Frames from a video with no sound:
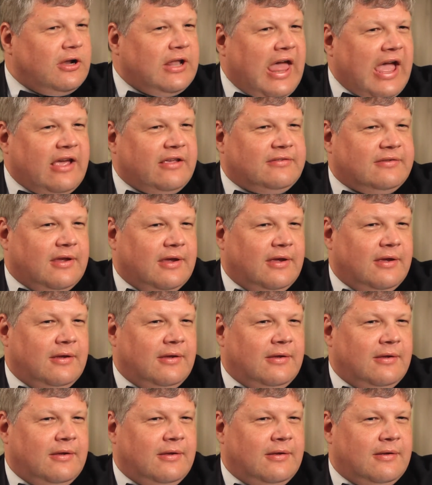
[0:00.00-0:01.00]
a legacy.
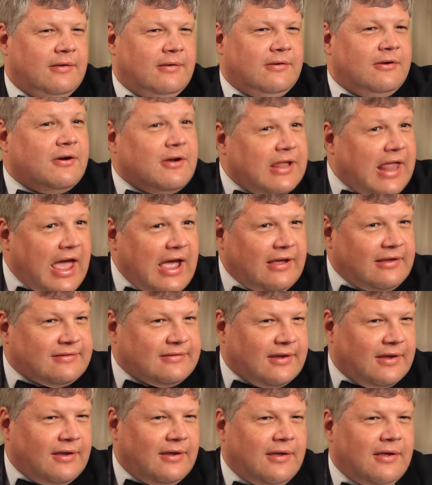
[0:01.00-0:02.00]
You're a
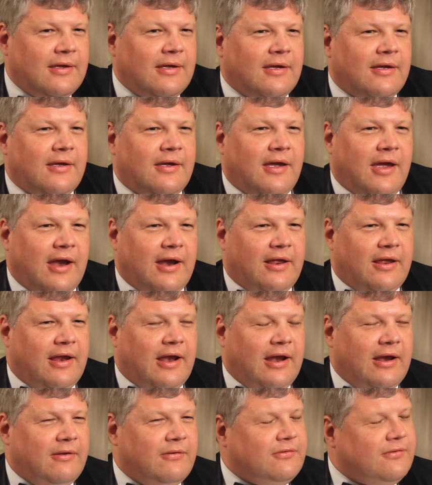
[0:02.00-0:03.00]
legacy." And
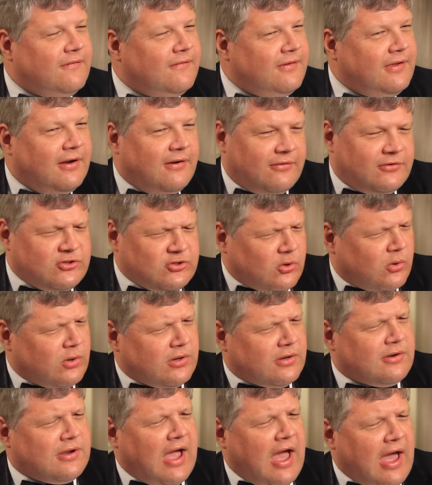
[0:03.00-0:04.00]
he's,
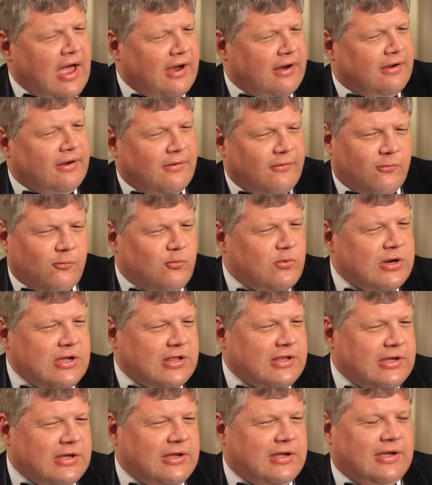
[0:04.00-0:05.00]
short guy,
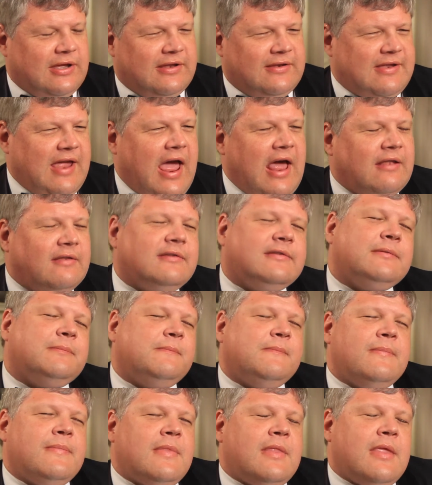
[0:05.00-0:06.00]
really intense.
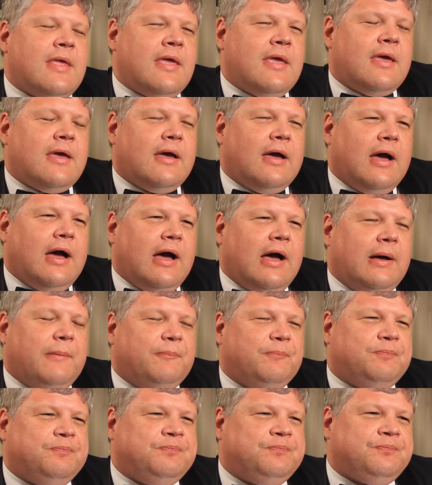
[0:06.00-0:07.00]

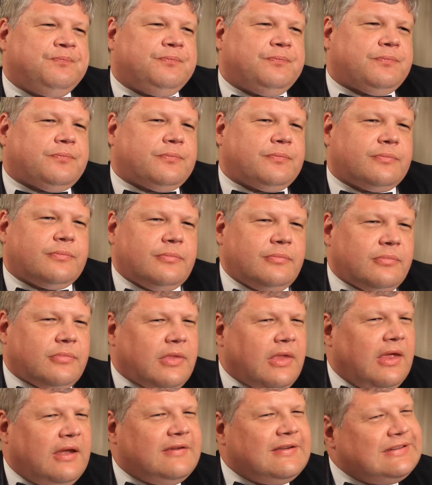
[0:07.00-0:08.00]
I
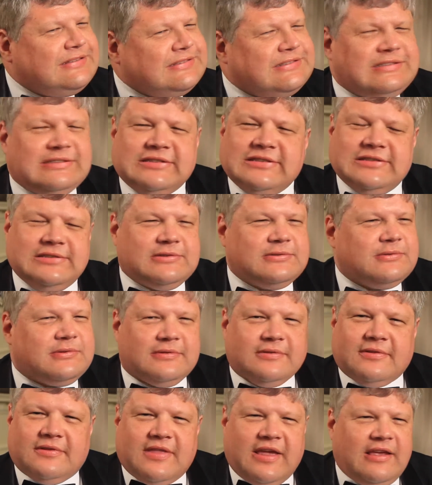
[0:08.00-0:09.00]
was like, "Oh, I don't
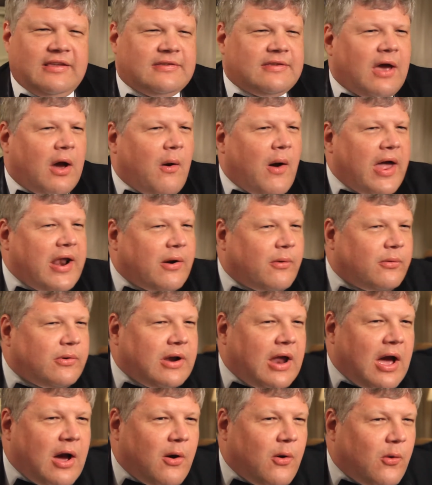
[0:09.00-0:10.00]
think so. I don't
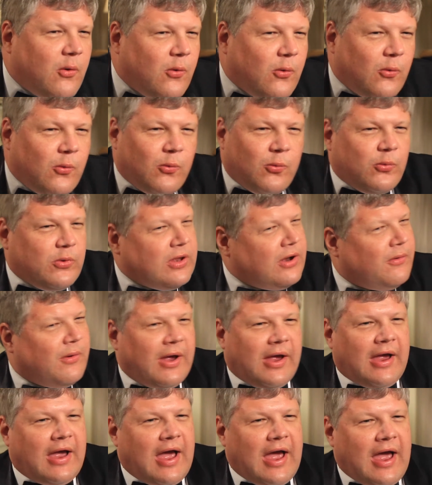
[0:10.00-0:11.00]
know.
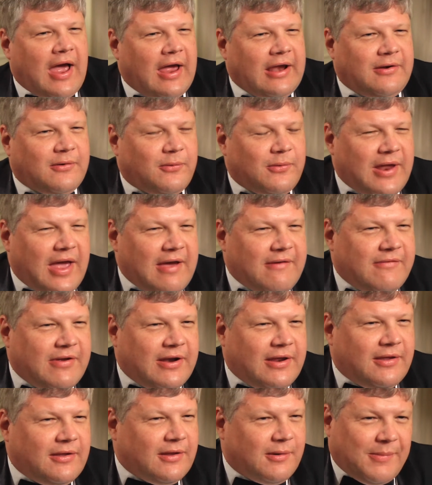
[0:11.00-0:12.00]
I don't have
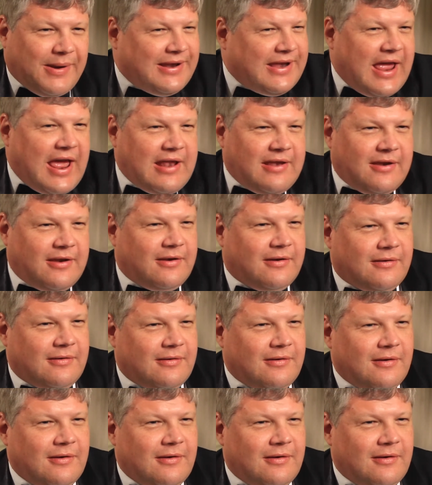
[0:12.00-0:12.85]
any, my dad didn't